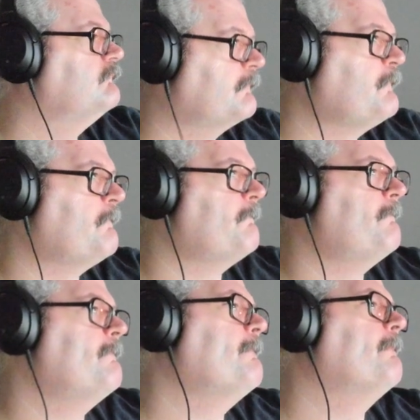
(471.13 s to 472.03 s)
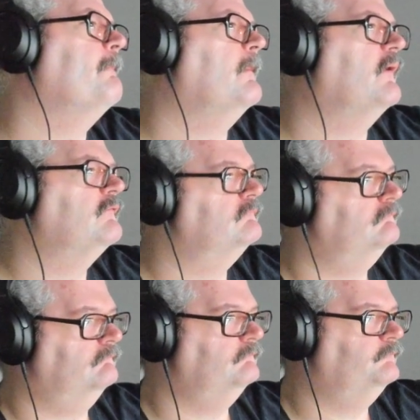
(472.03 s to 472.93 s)

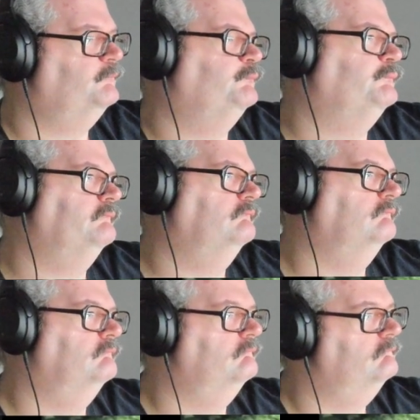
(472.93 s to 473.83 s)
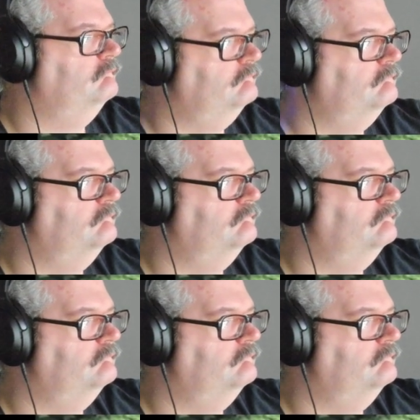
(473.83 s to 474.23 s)
The person shown says nothing.